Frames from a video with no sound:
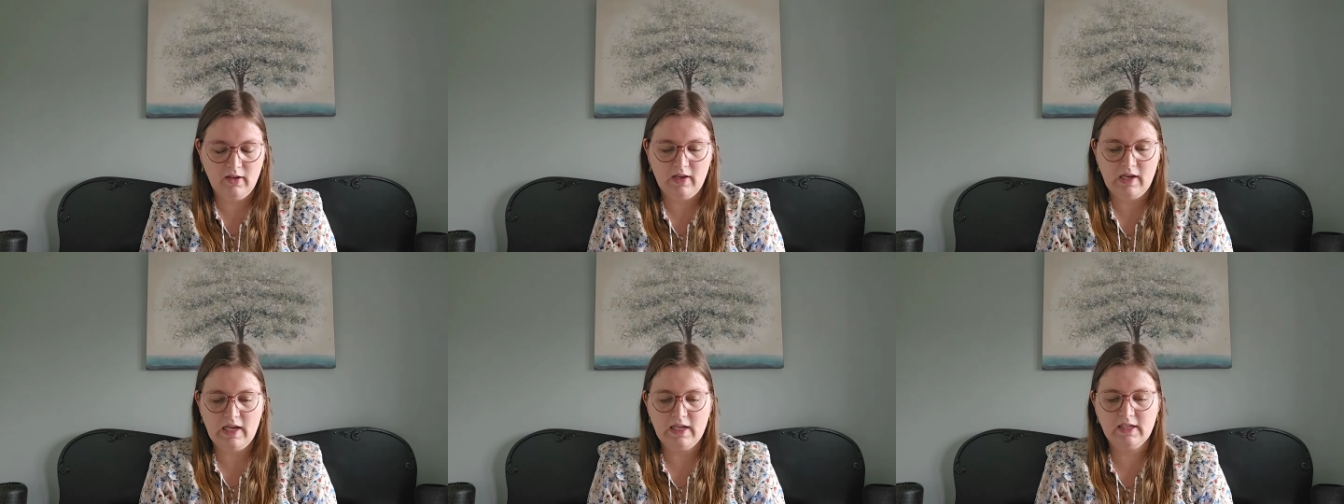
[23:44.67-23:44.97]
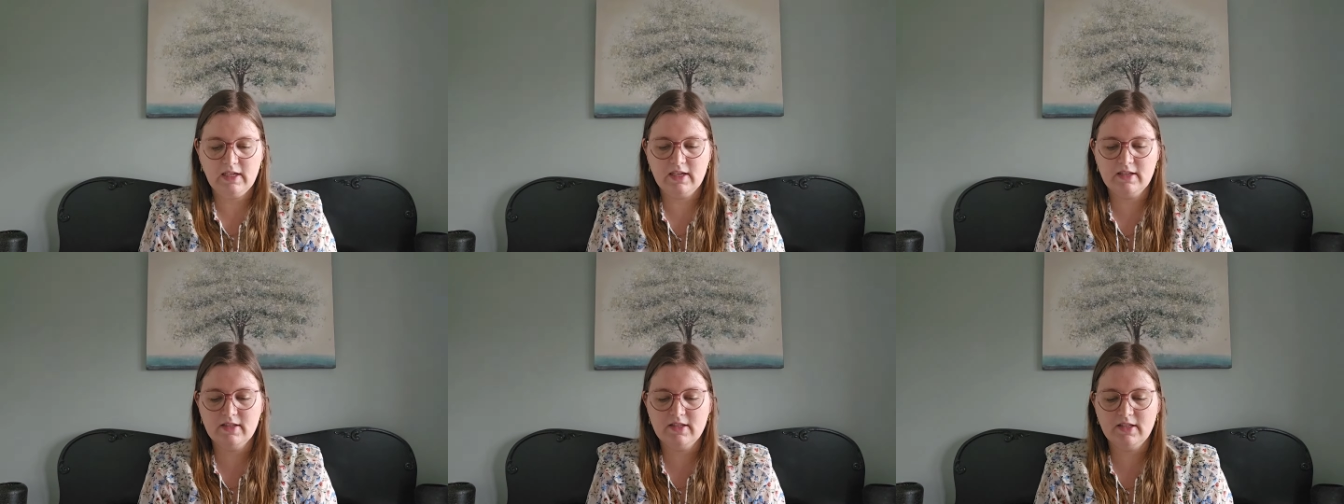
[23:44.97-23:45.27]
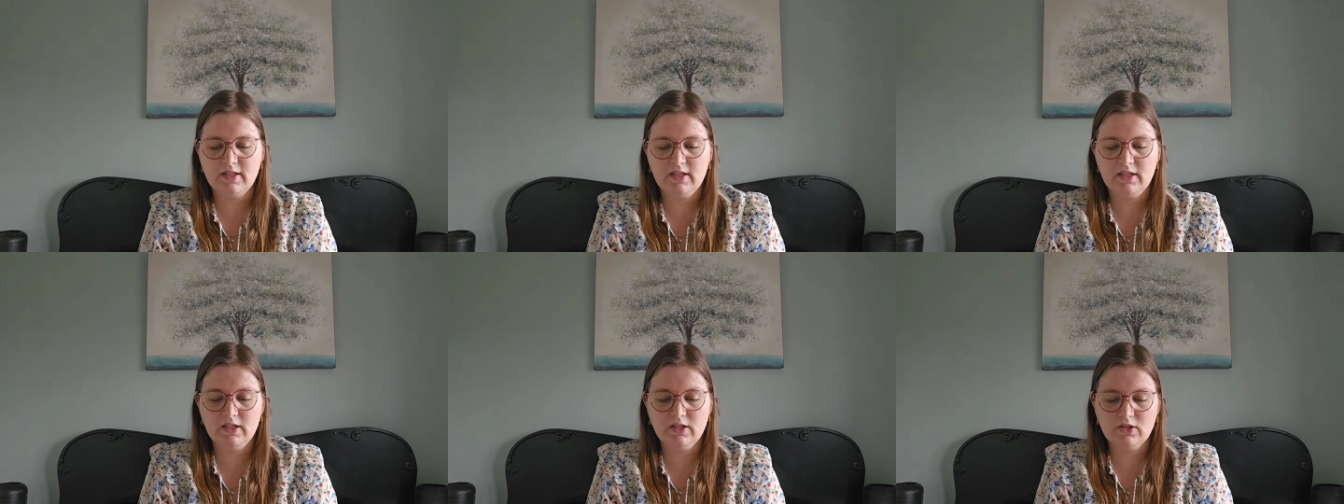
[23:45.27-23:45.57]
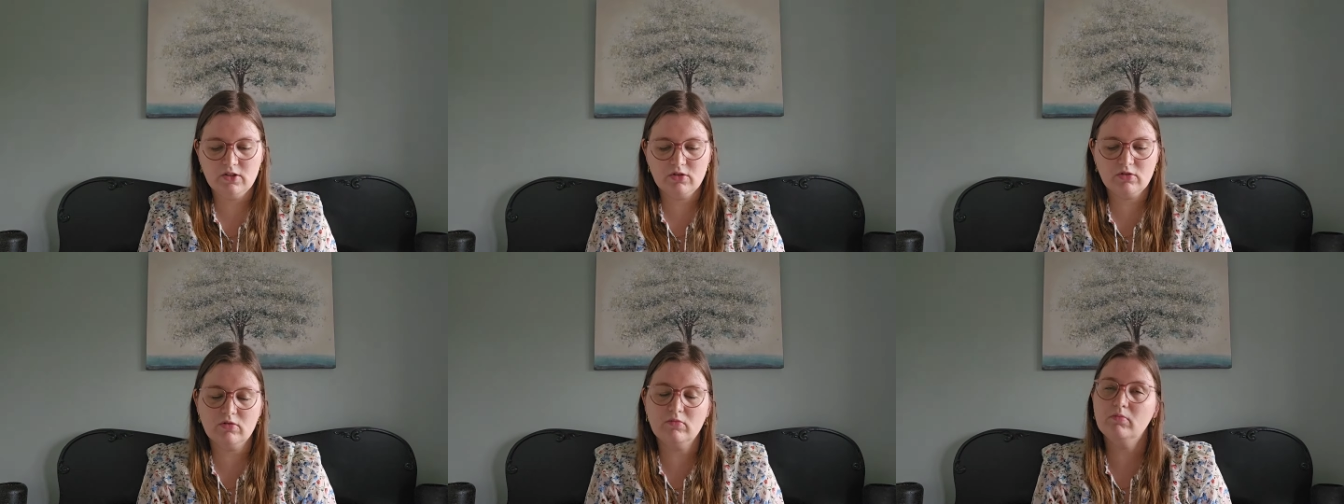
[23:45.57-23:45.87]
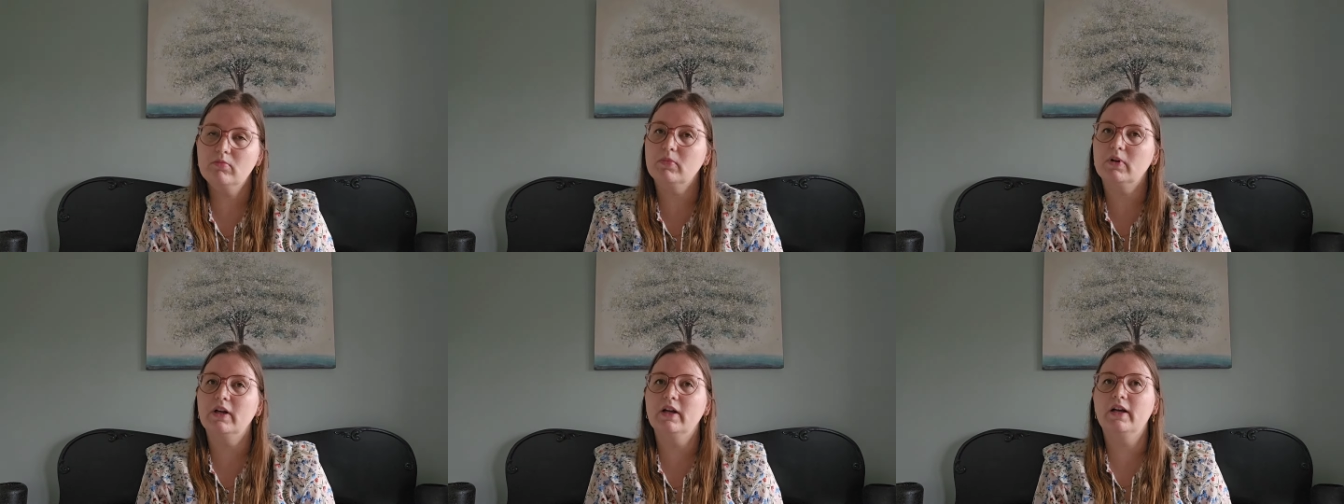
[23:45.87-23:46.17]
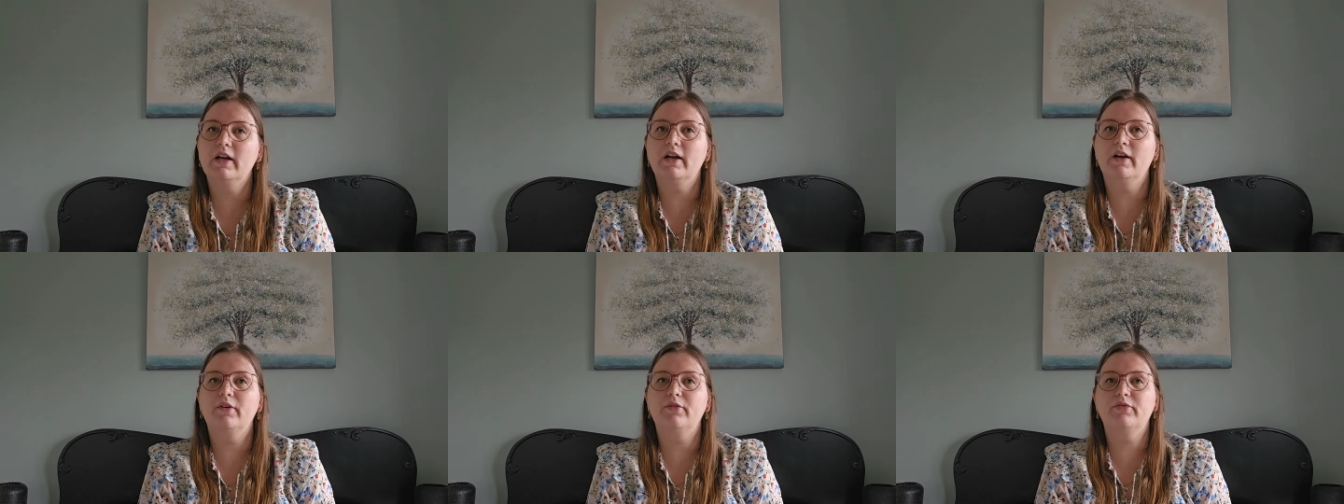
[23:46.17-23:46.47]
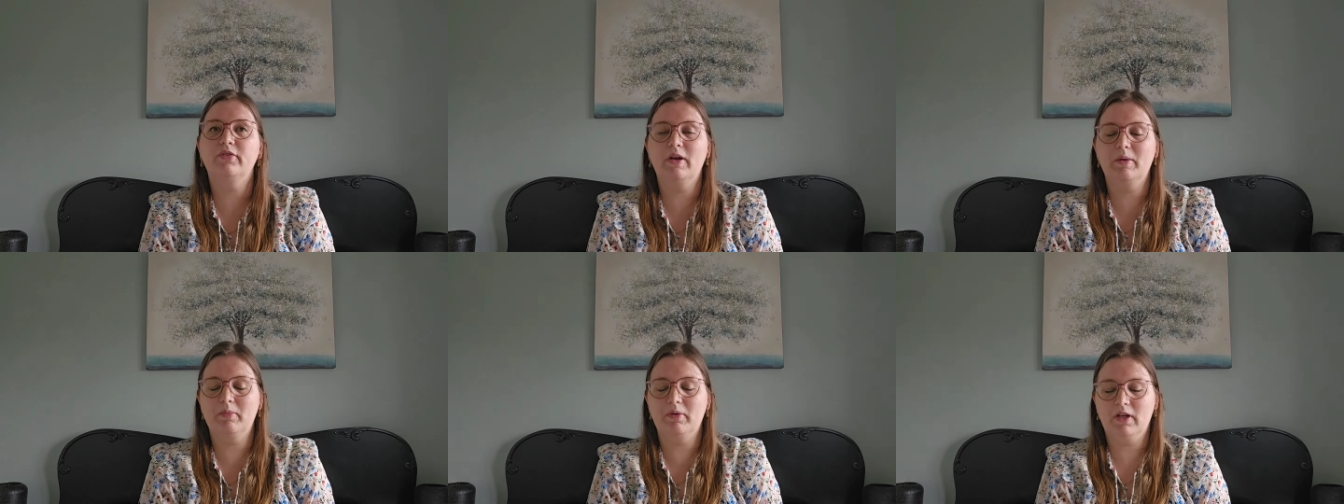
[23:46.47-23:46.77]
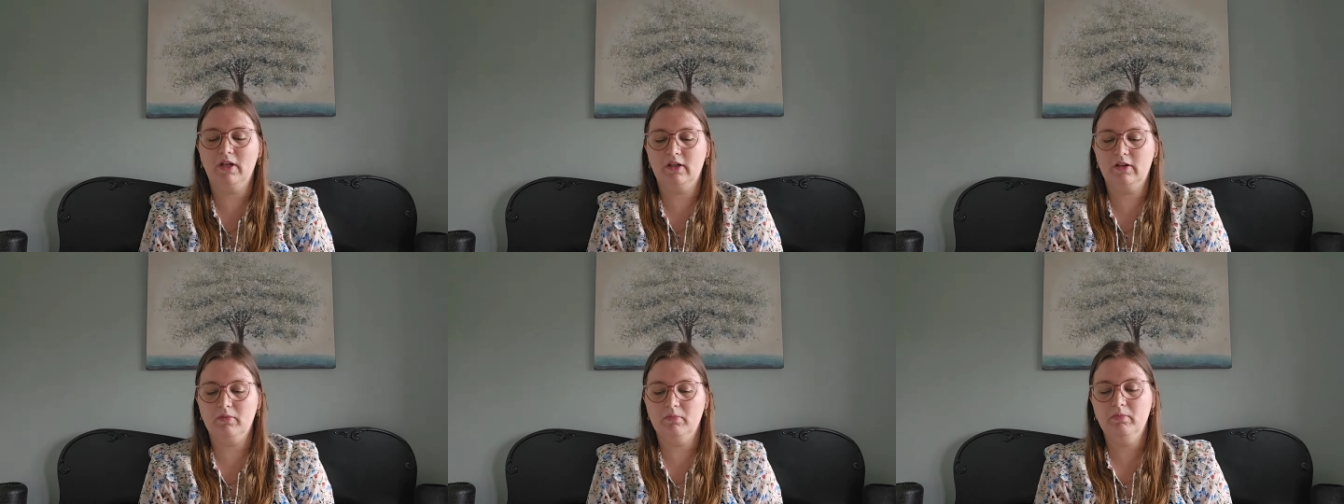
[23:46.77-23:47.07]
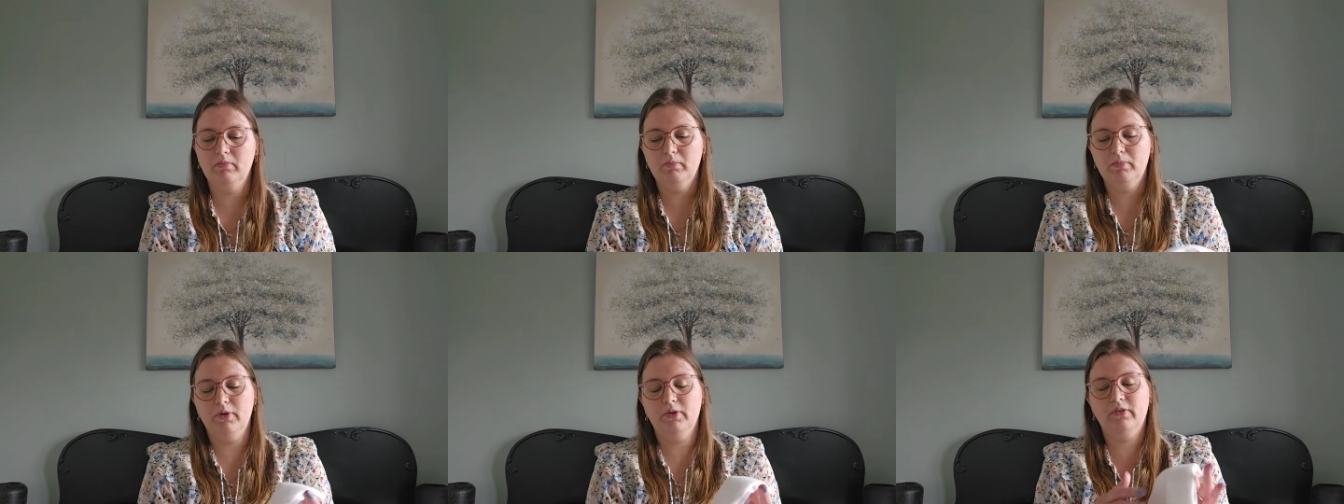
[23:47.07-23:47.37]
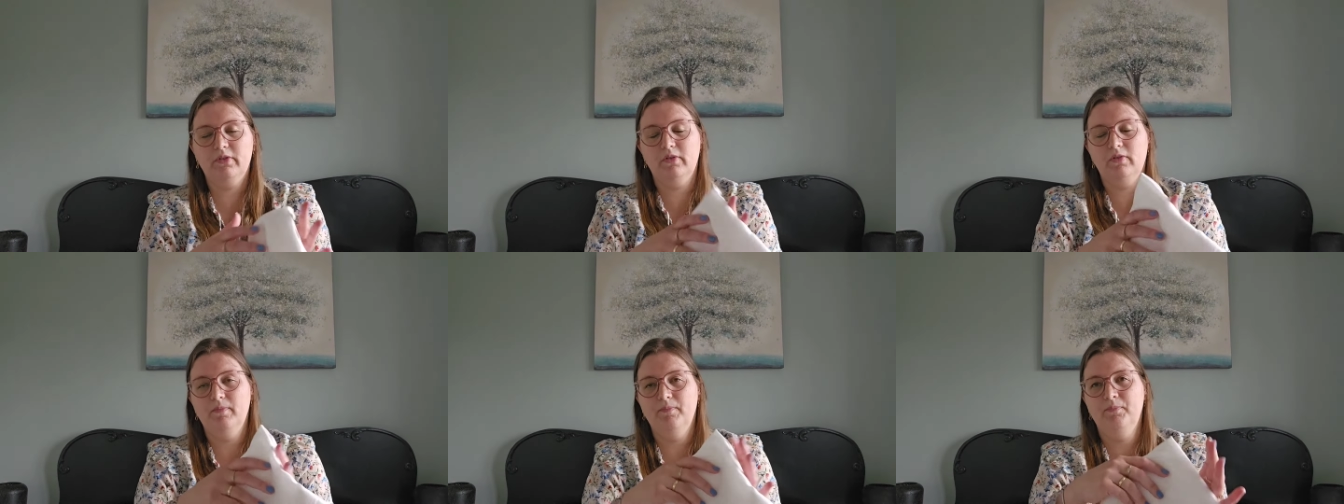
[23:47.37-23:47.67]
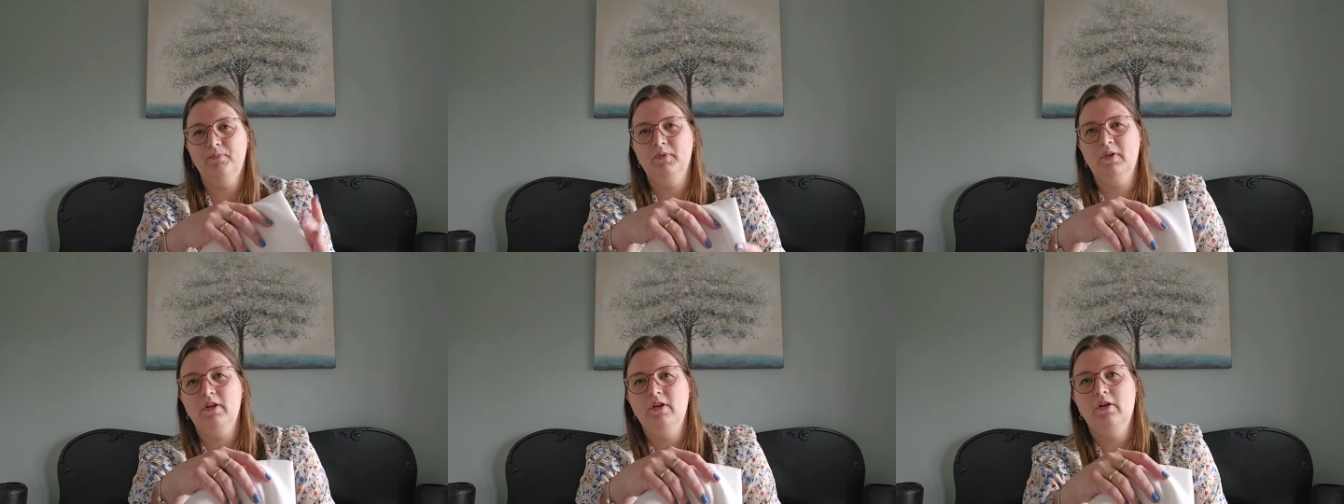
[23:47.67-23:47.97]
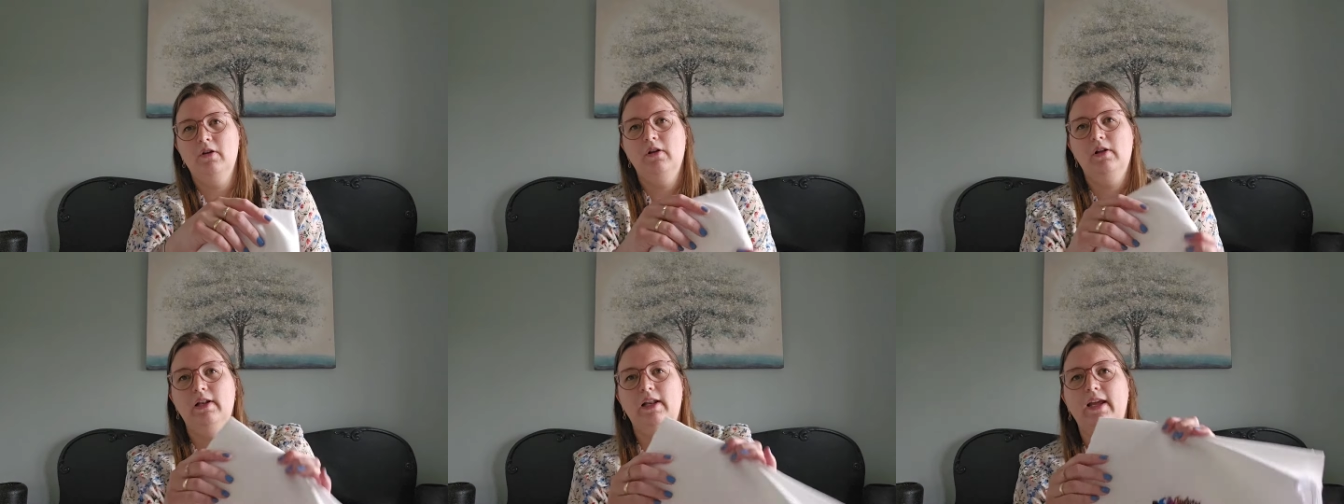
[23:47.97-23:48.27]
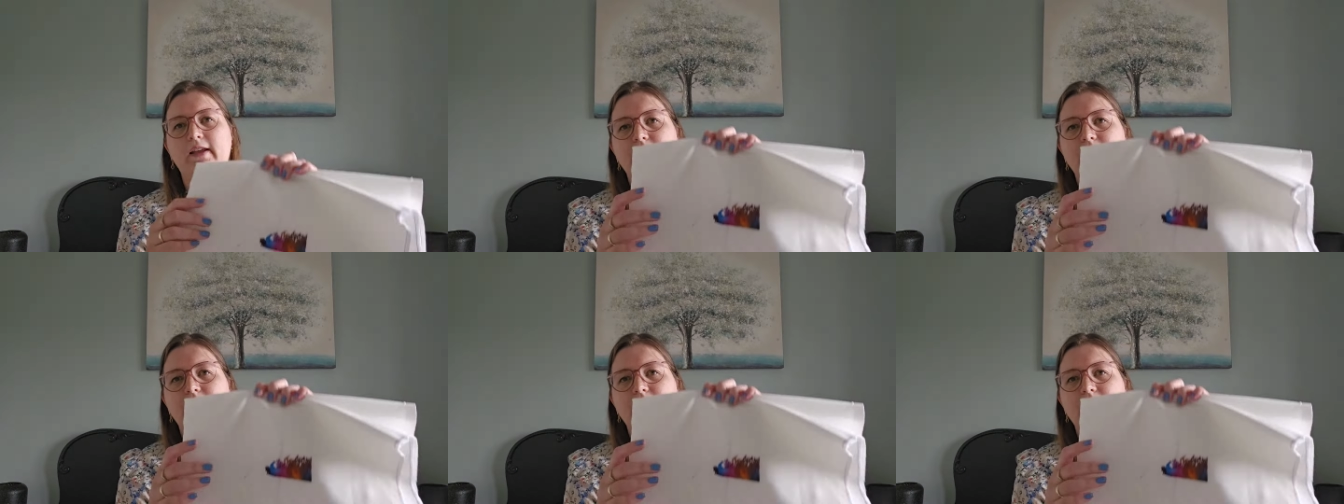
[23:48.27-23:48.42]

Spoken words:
I can see some fabric. But like